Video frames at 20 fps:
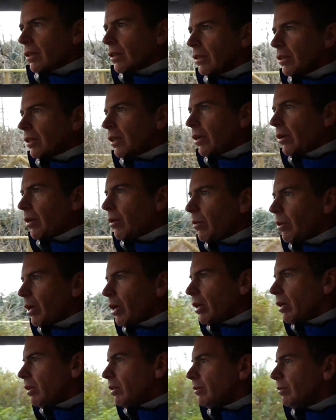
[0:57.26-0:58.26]
So here we
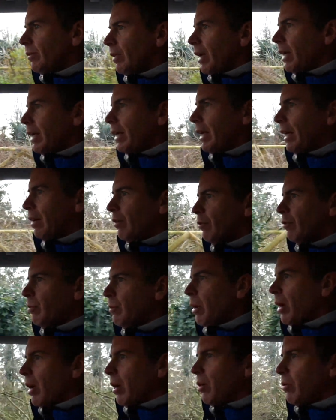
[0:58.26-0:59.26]
are, heading out from
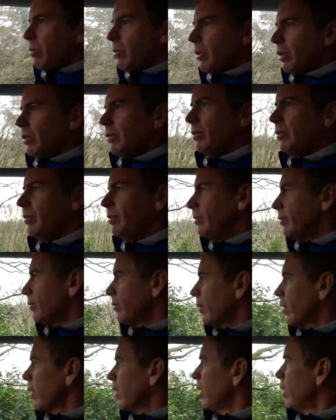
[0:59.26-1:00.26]
home.
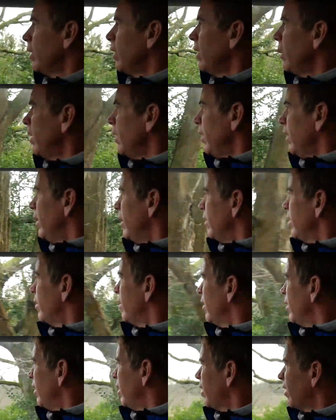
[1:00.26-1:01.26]
It's
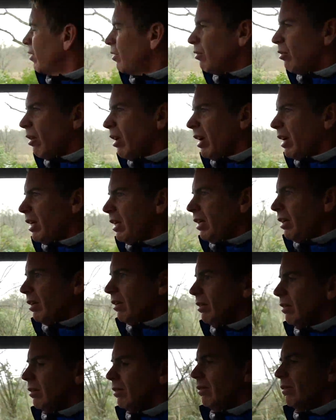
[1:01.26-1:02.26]
grey.
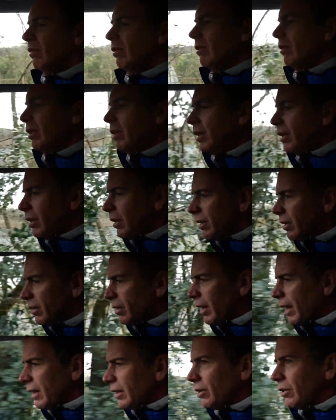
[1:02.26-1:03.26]
The
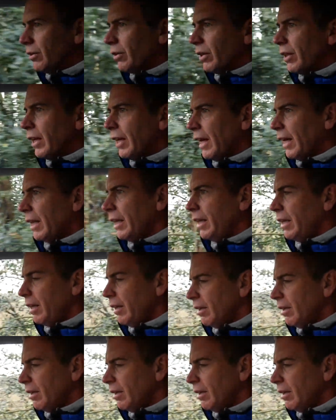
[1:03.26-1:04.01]
dash on the Cali